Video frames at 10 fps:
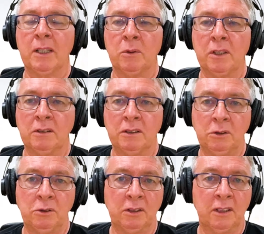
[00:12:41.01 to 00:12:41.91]
Otherwise,
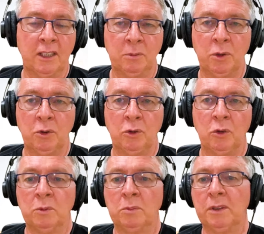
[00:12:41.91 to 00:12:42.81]
just use it as per
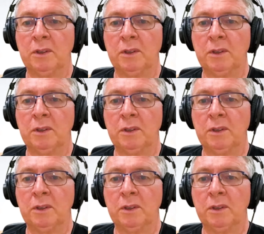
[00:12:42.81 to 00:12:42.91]
normal.